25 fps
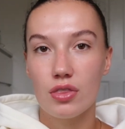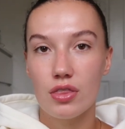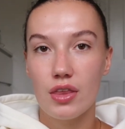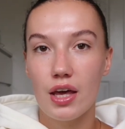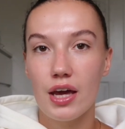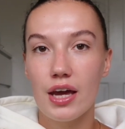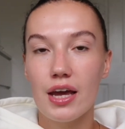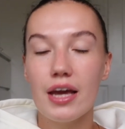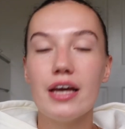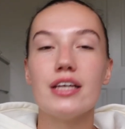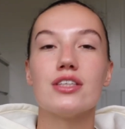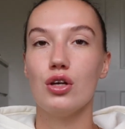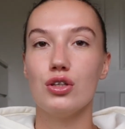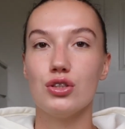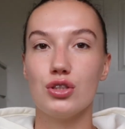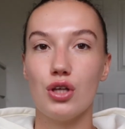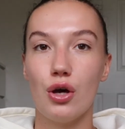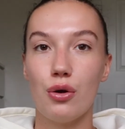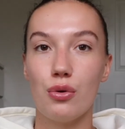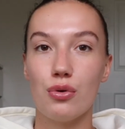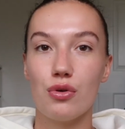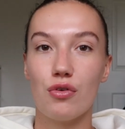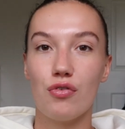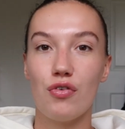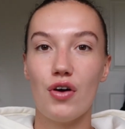Thing.
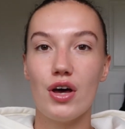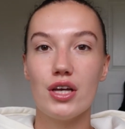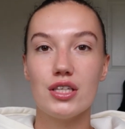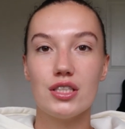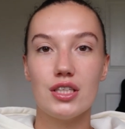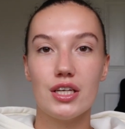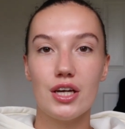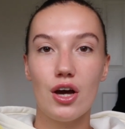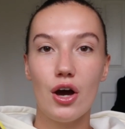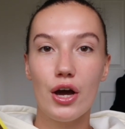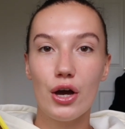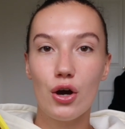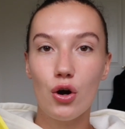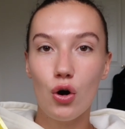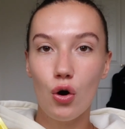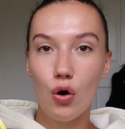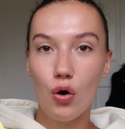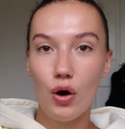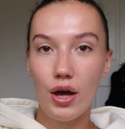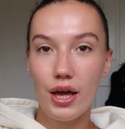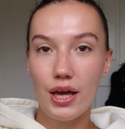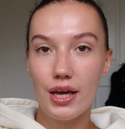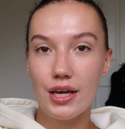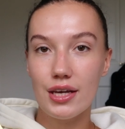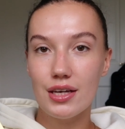So the first thing I
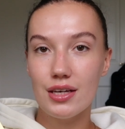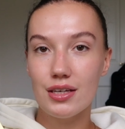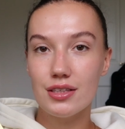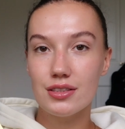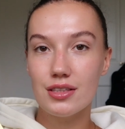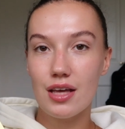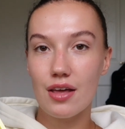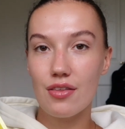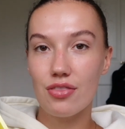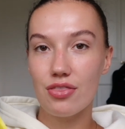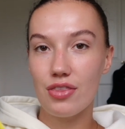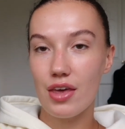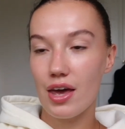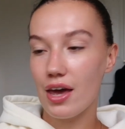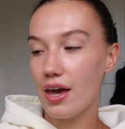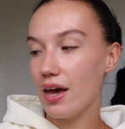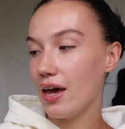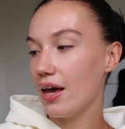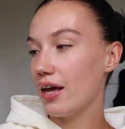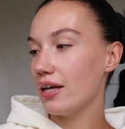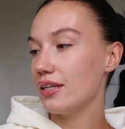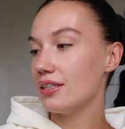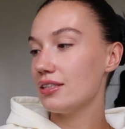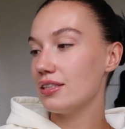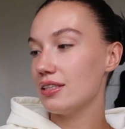got is
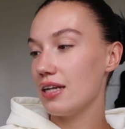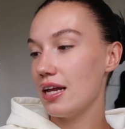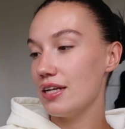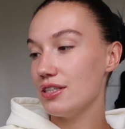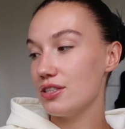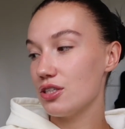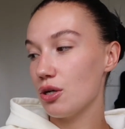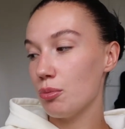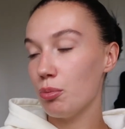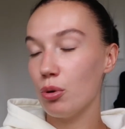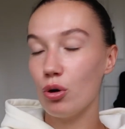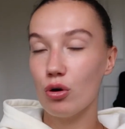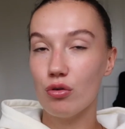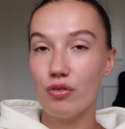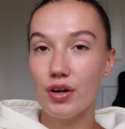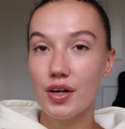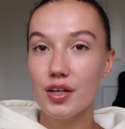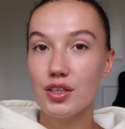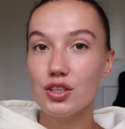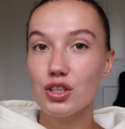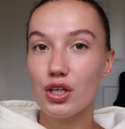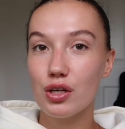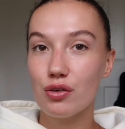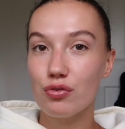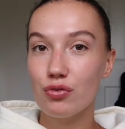their Slender
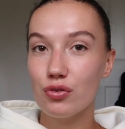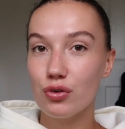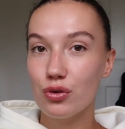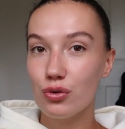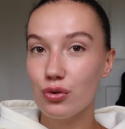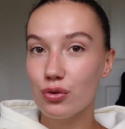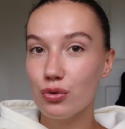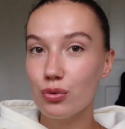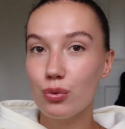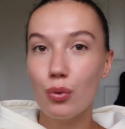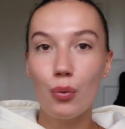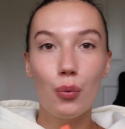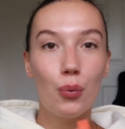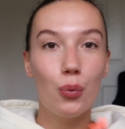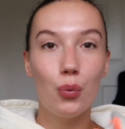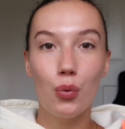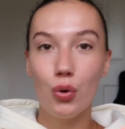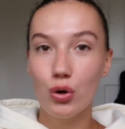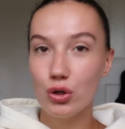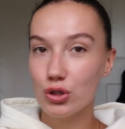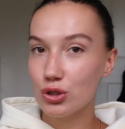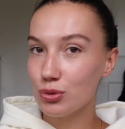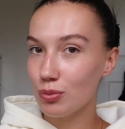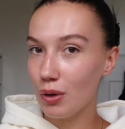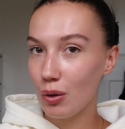Porridge. If you
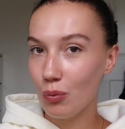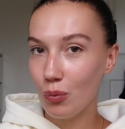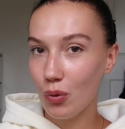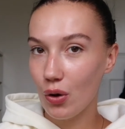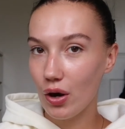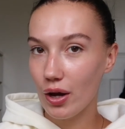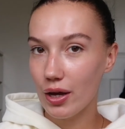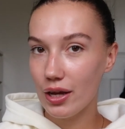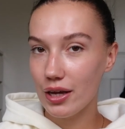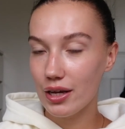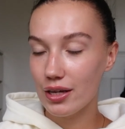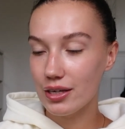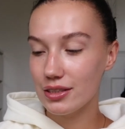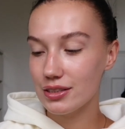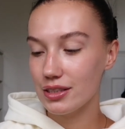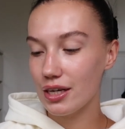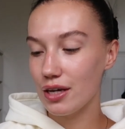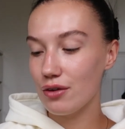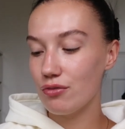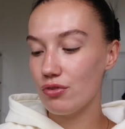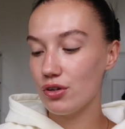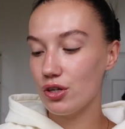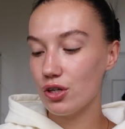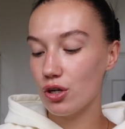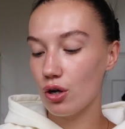watch my What I Eat in a
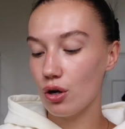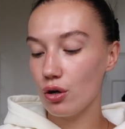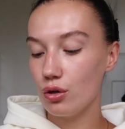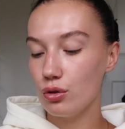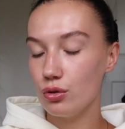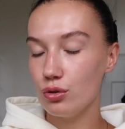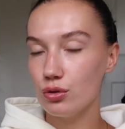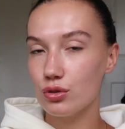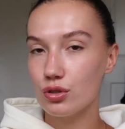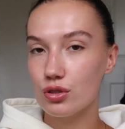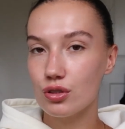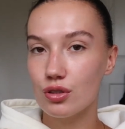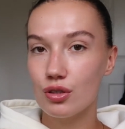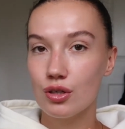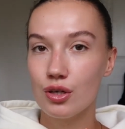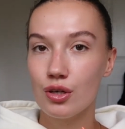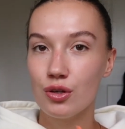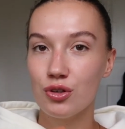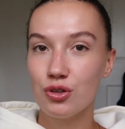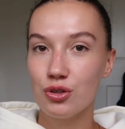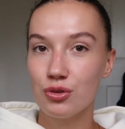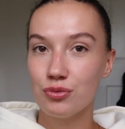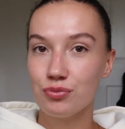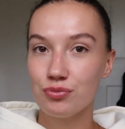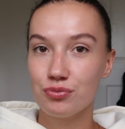Day videos,
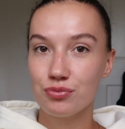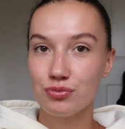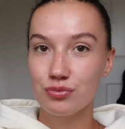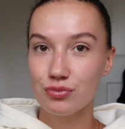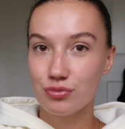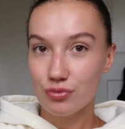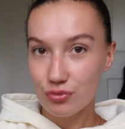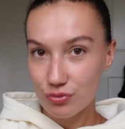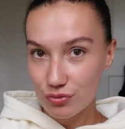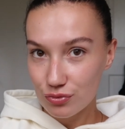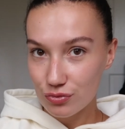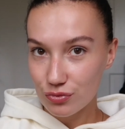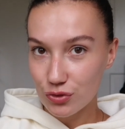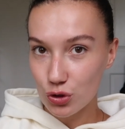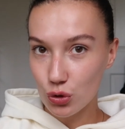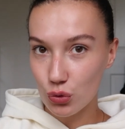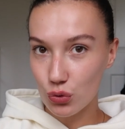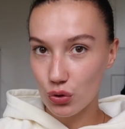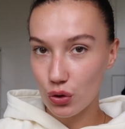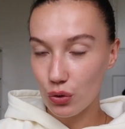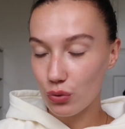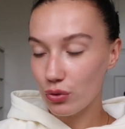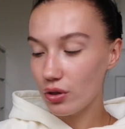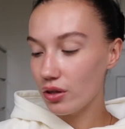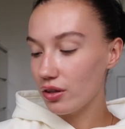you'll
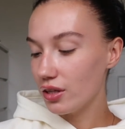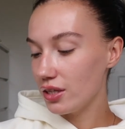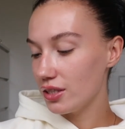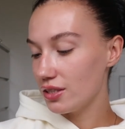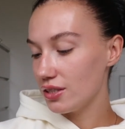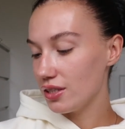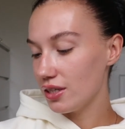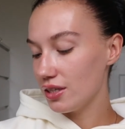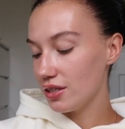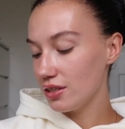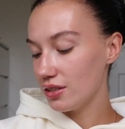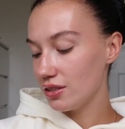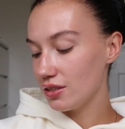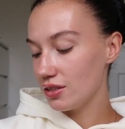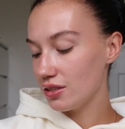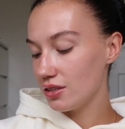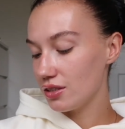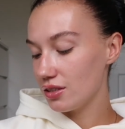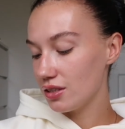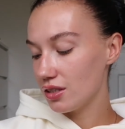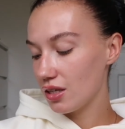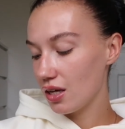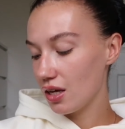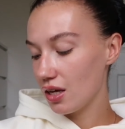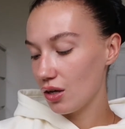know that this is
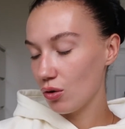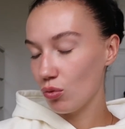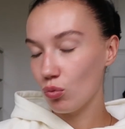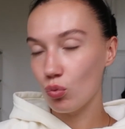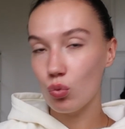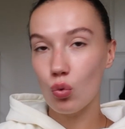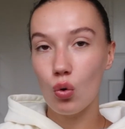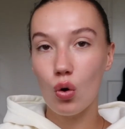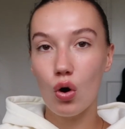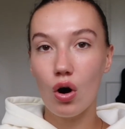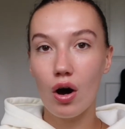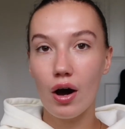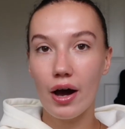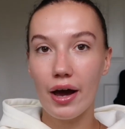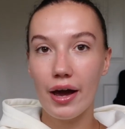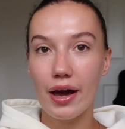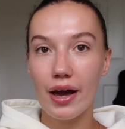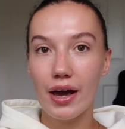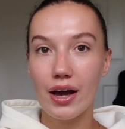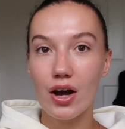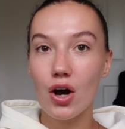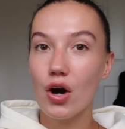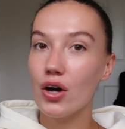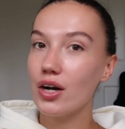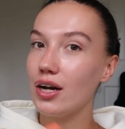what
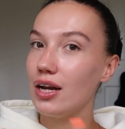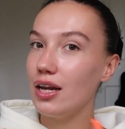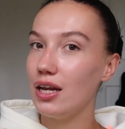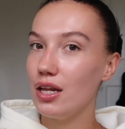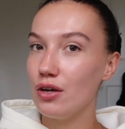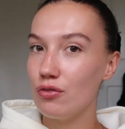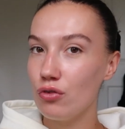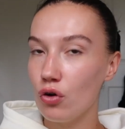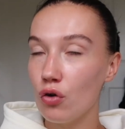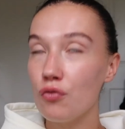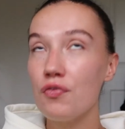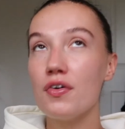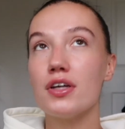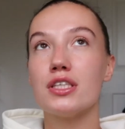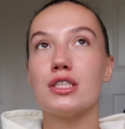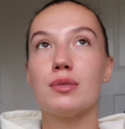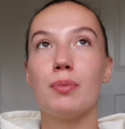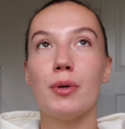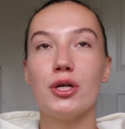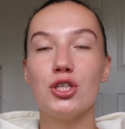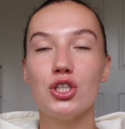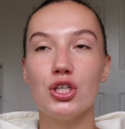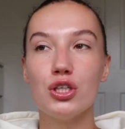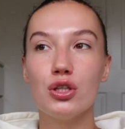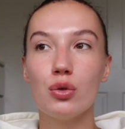I kind of live off,
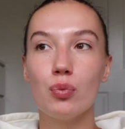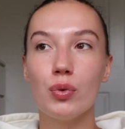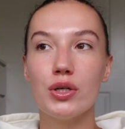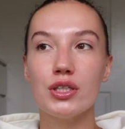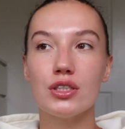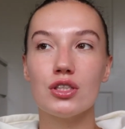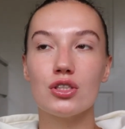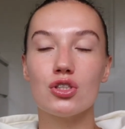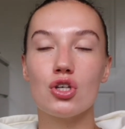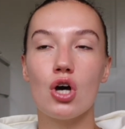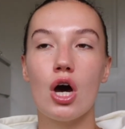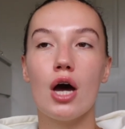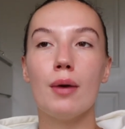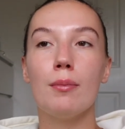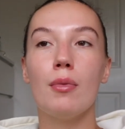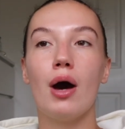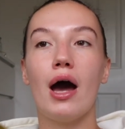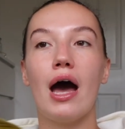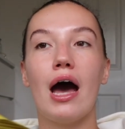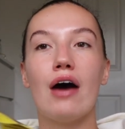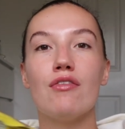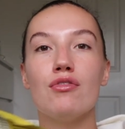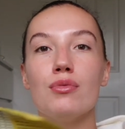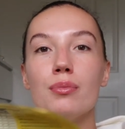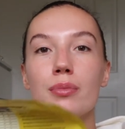especially in the winter time. I
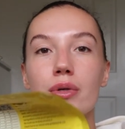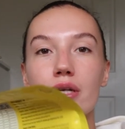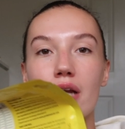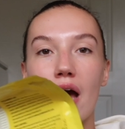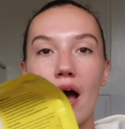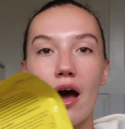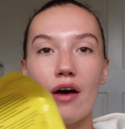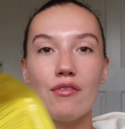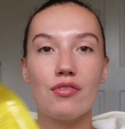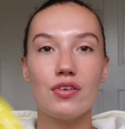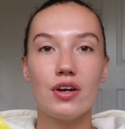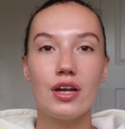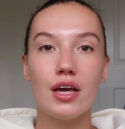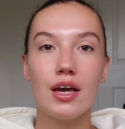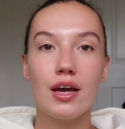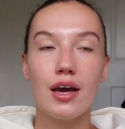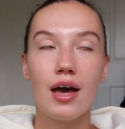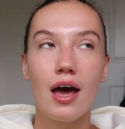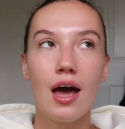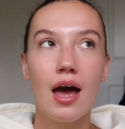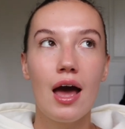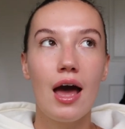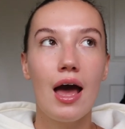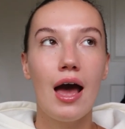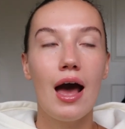haven't been having it
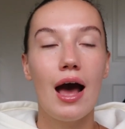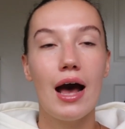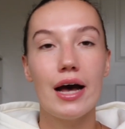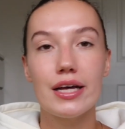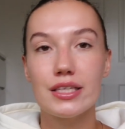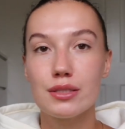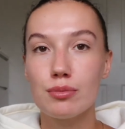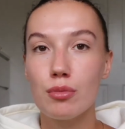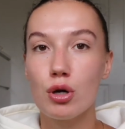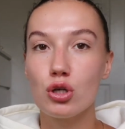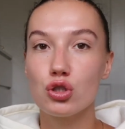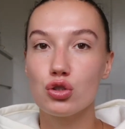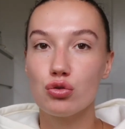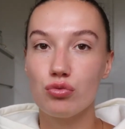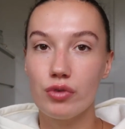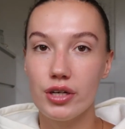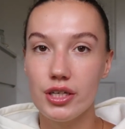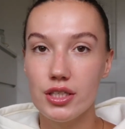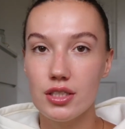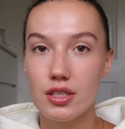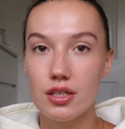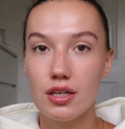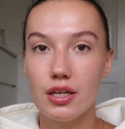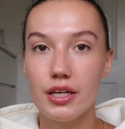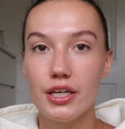as much
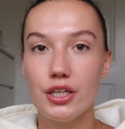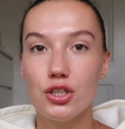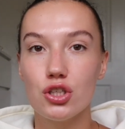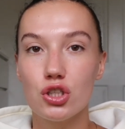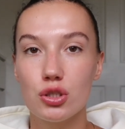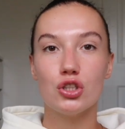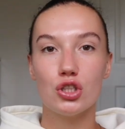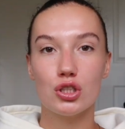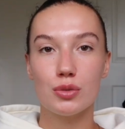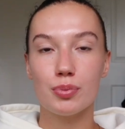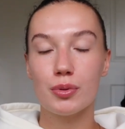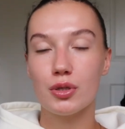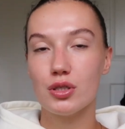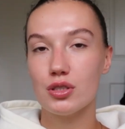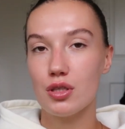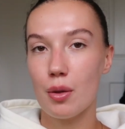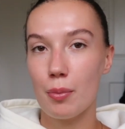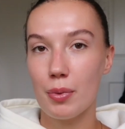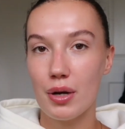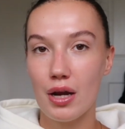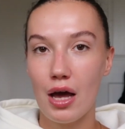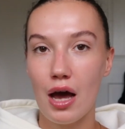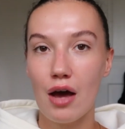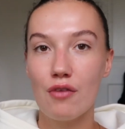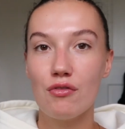recently just, just because I've
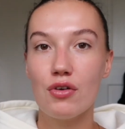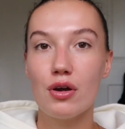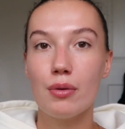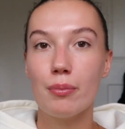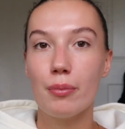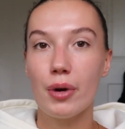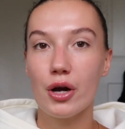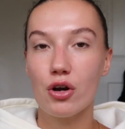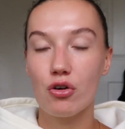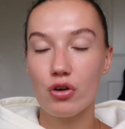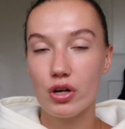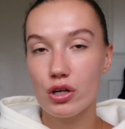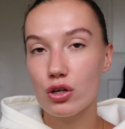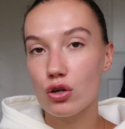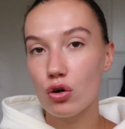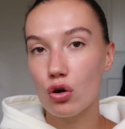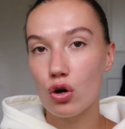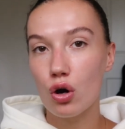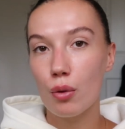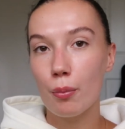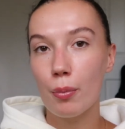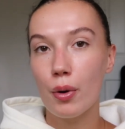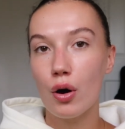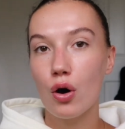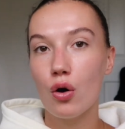been having my Greek
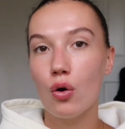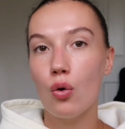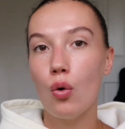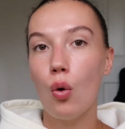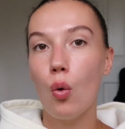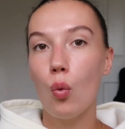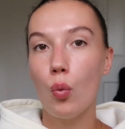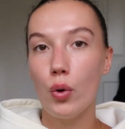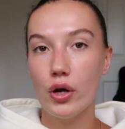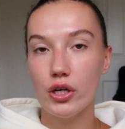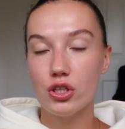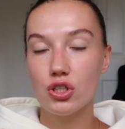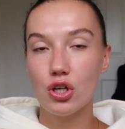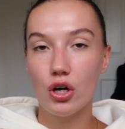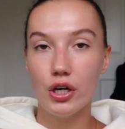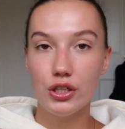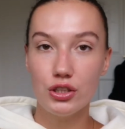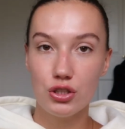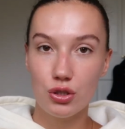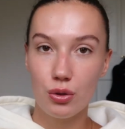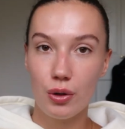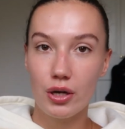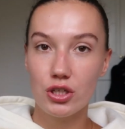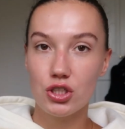yogurt bowl, which I do